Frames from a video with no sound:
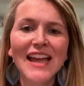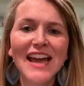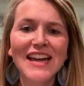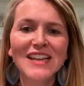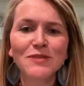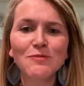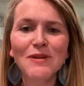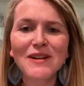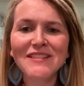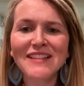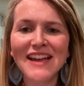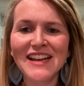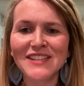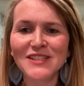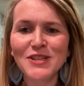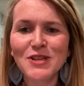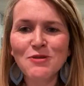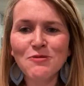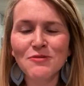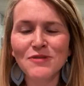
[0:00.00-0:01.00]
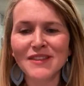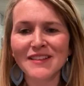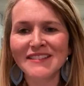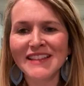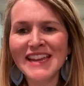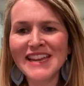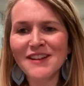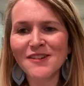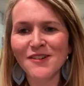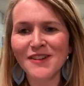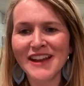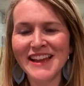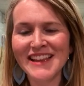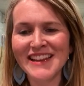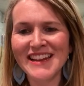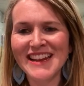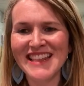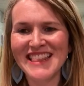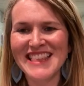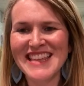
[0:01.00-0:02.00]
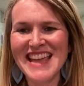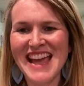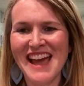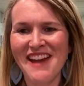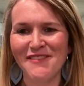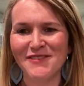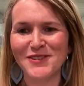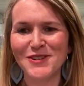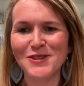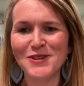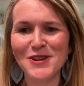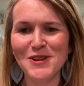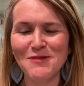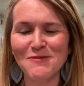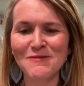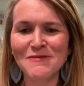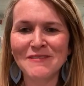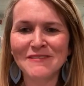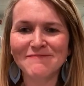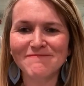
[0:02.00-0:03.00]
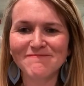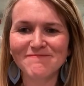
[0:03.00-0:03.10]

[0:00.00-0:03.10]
as well as youth later in the afternoon.